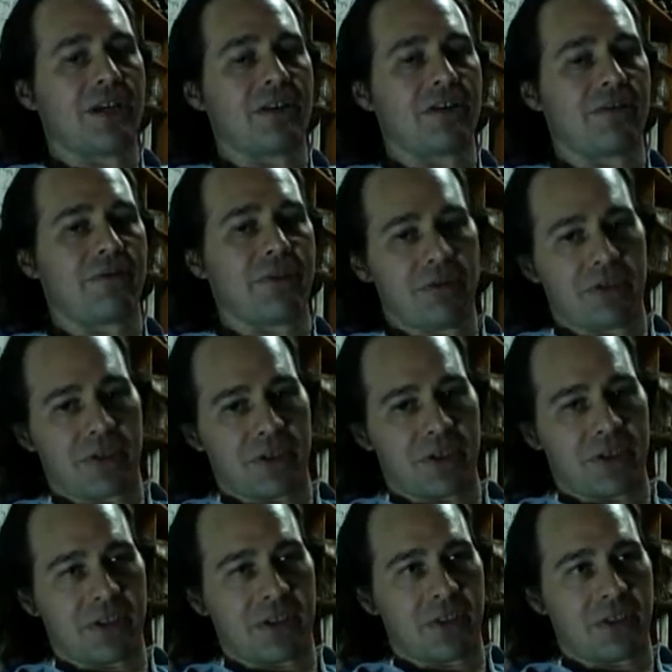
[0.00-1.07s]
the
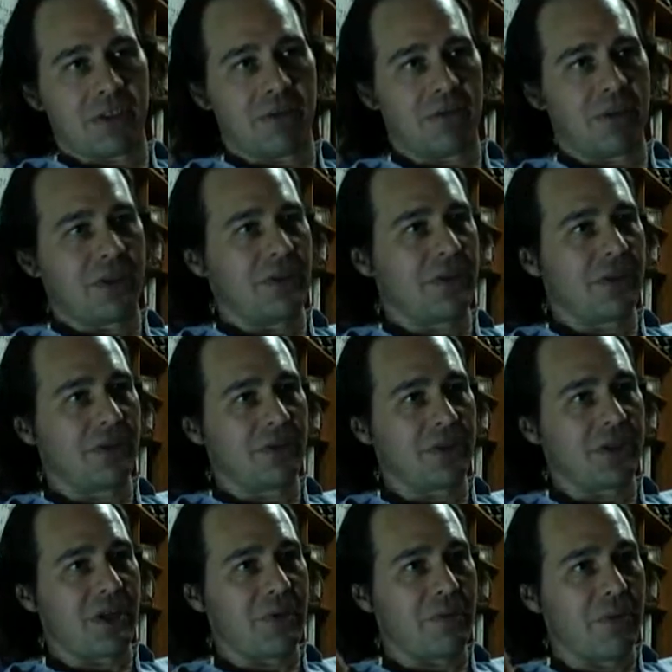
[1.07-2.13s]
future will
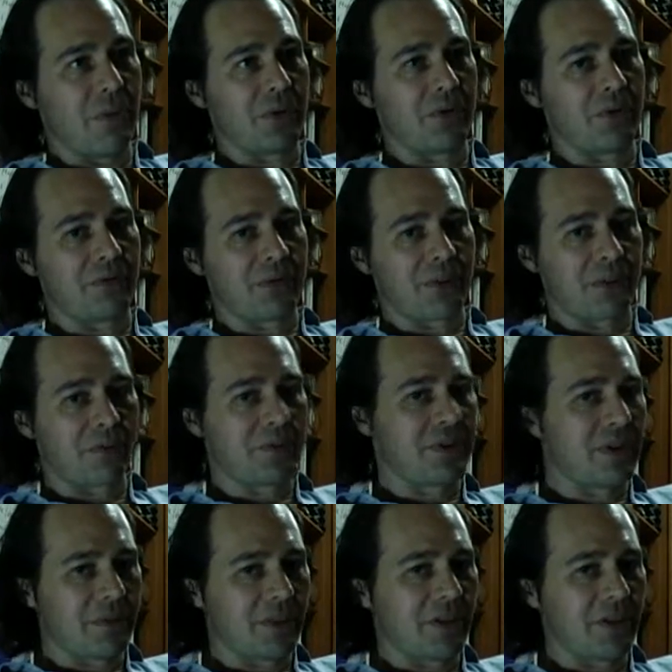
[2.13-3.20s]
use a modal verb
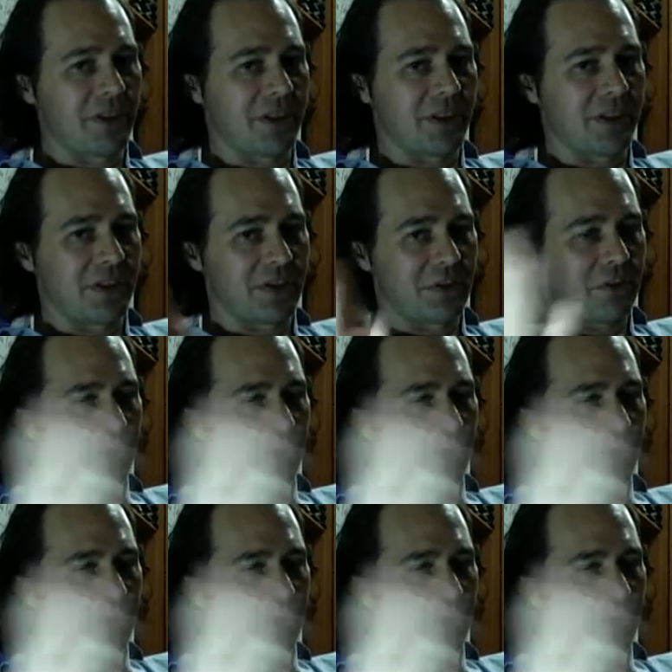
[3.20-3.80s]
typically: